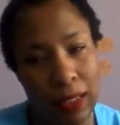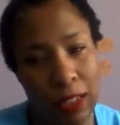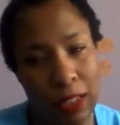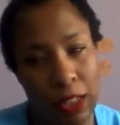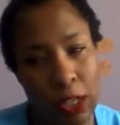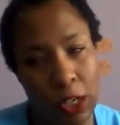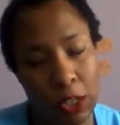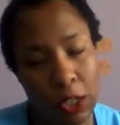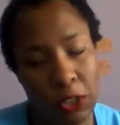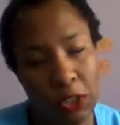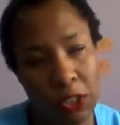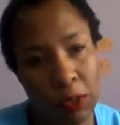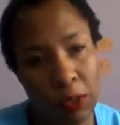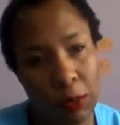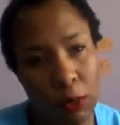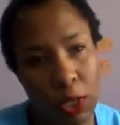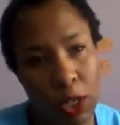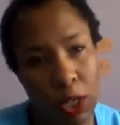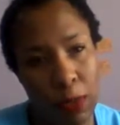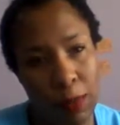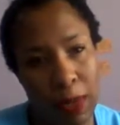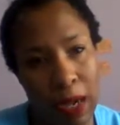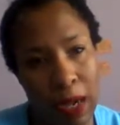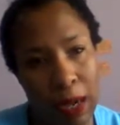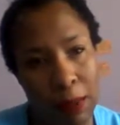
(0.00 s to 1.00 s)
talk some more
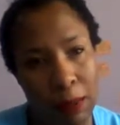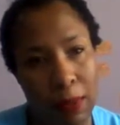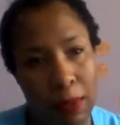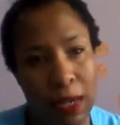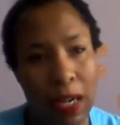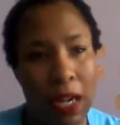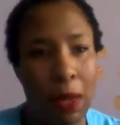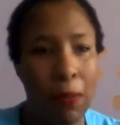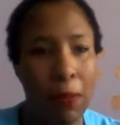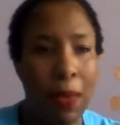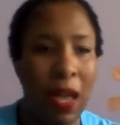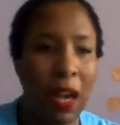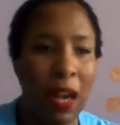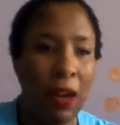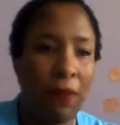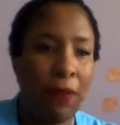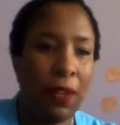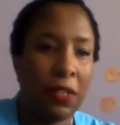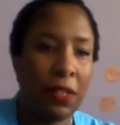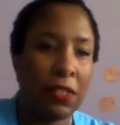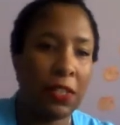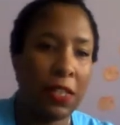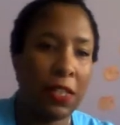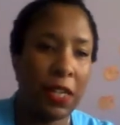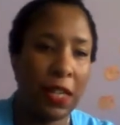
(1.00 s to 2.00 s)
about money
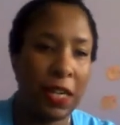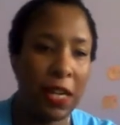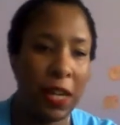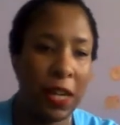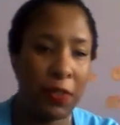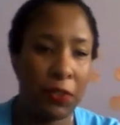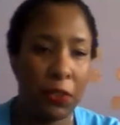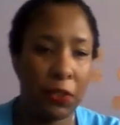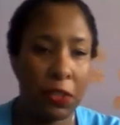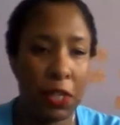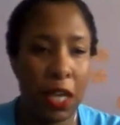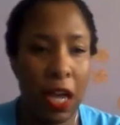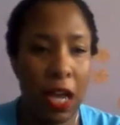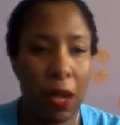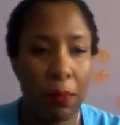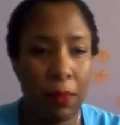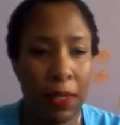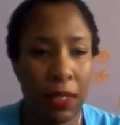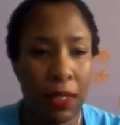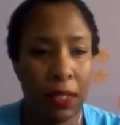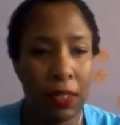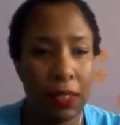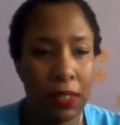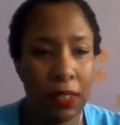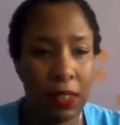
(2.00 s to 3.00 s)
manifesting and other
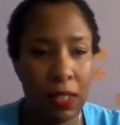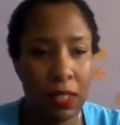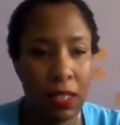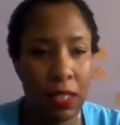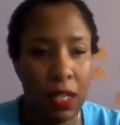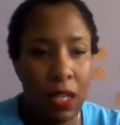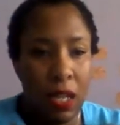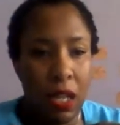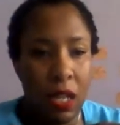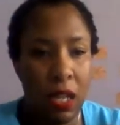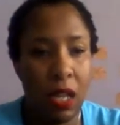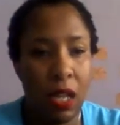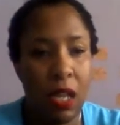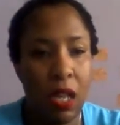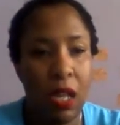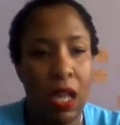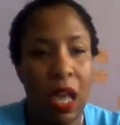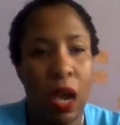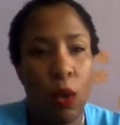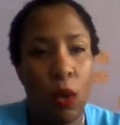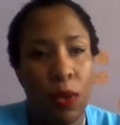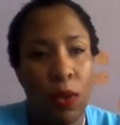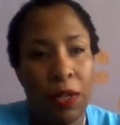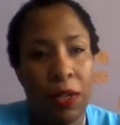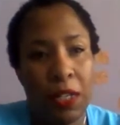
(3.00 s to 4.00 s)
topics. I
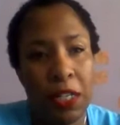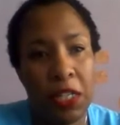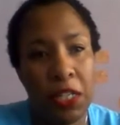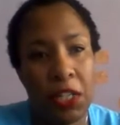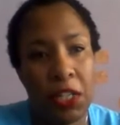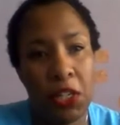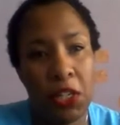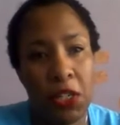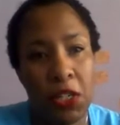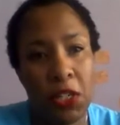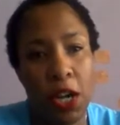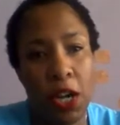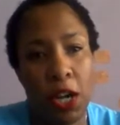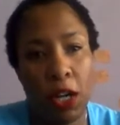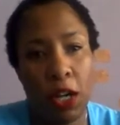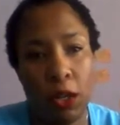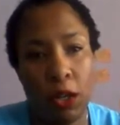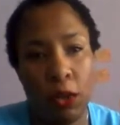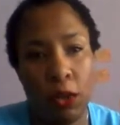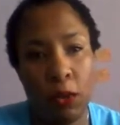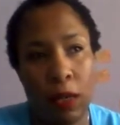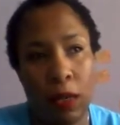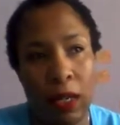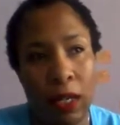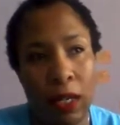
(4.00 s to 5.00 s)
wanted to
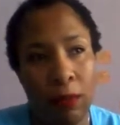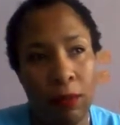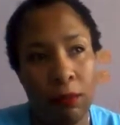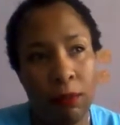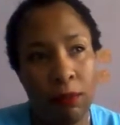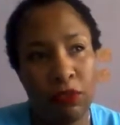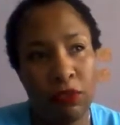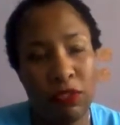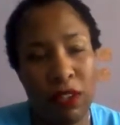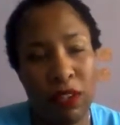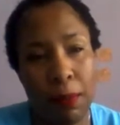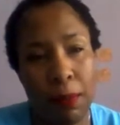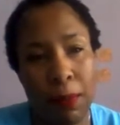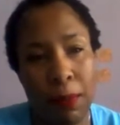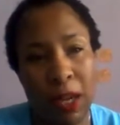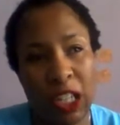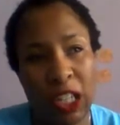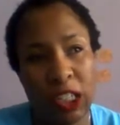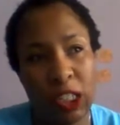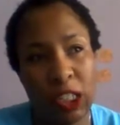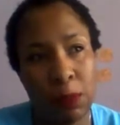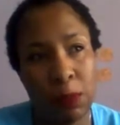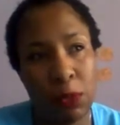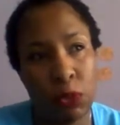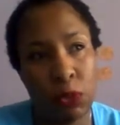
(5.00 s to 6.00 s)
know from my
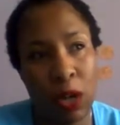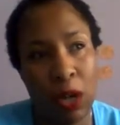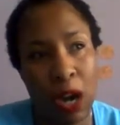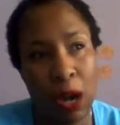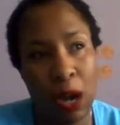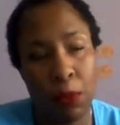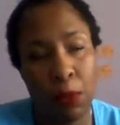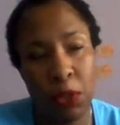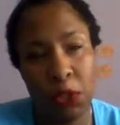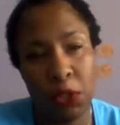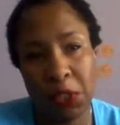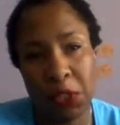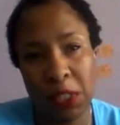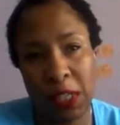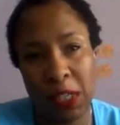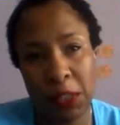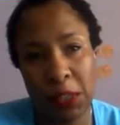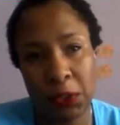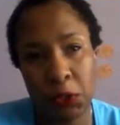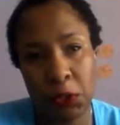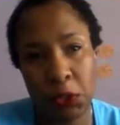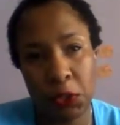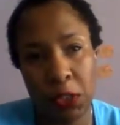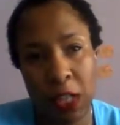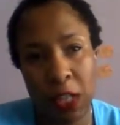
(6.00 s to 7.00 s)
subscribers and
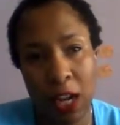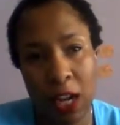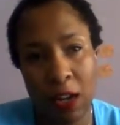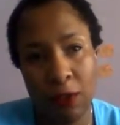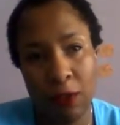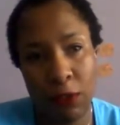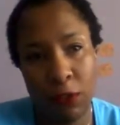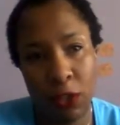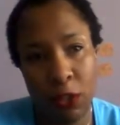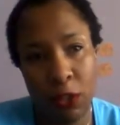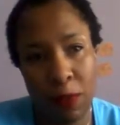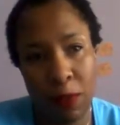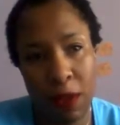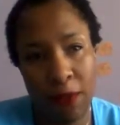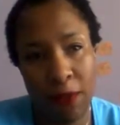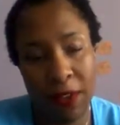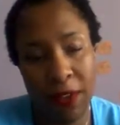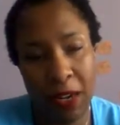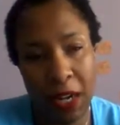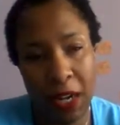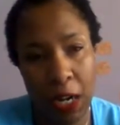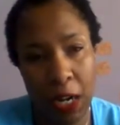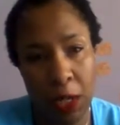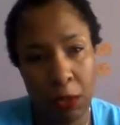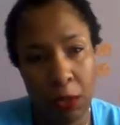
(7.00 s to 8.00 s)
others that have viewed my
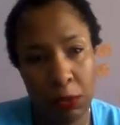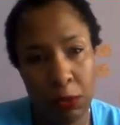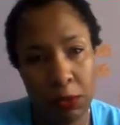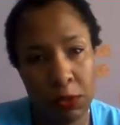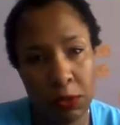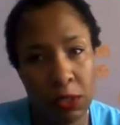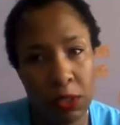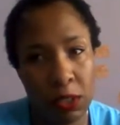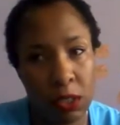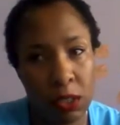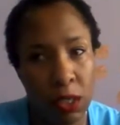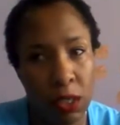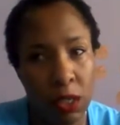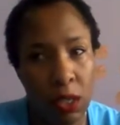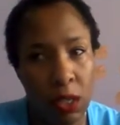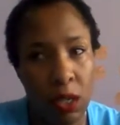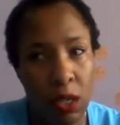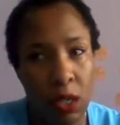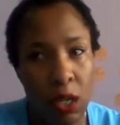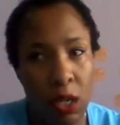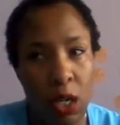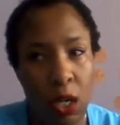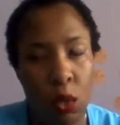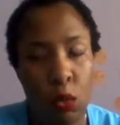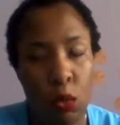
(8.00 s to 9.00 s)
videos,
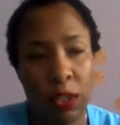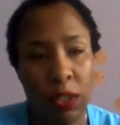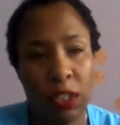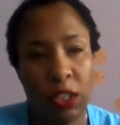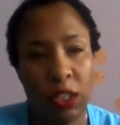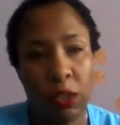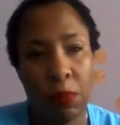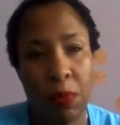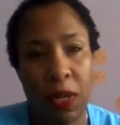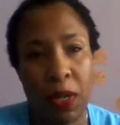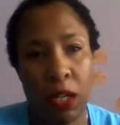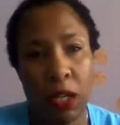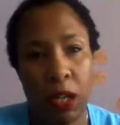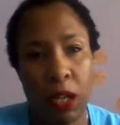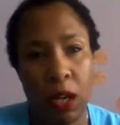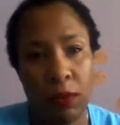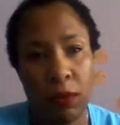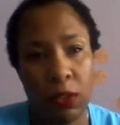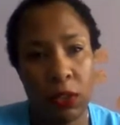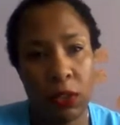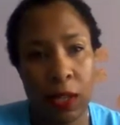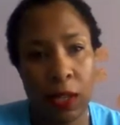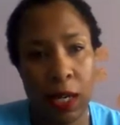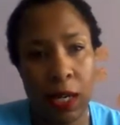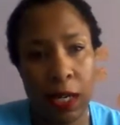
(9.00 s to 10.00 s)
whether it be law of
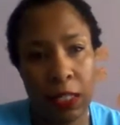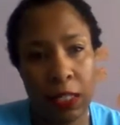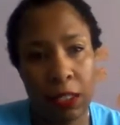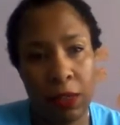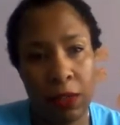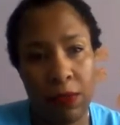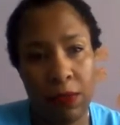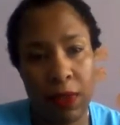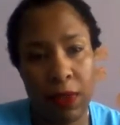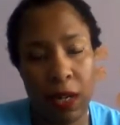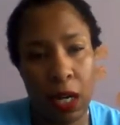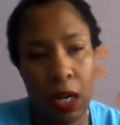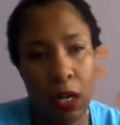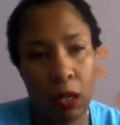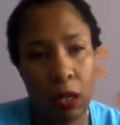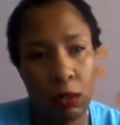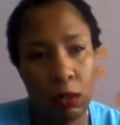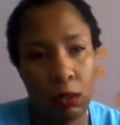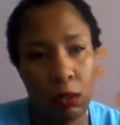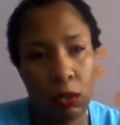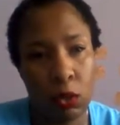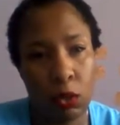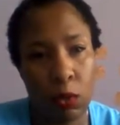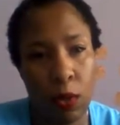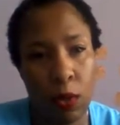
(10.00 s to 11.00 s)
attraction
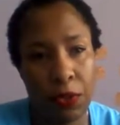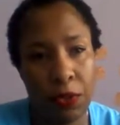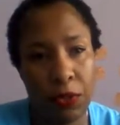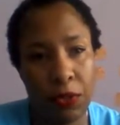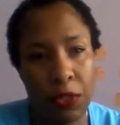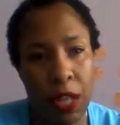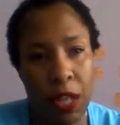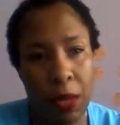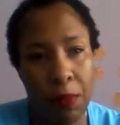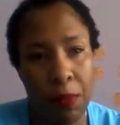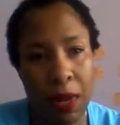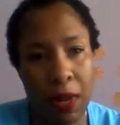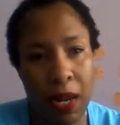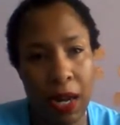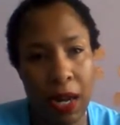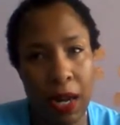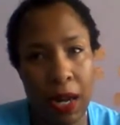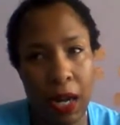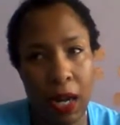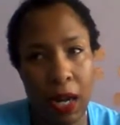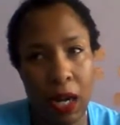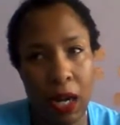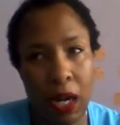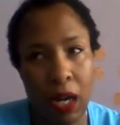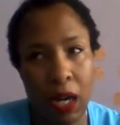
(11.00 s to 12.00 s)
videos, whether they
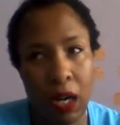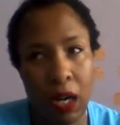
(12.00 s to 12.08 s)
be